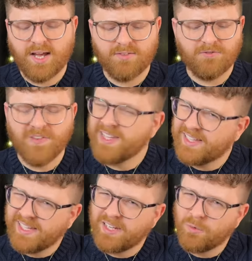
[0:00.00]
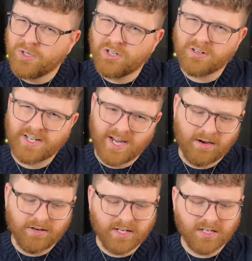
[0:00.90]
feeling when you're
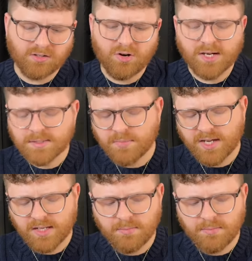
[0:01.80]
carrying it crossbody,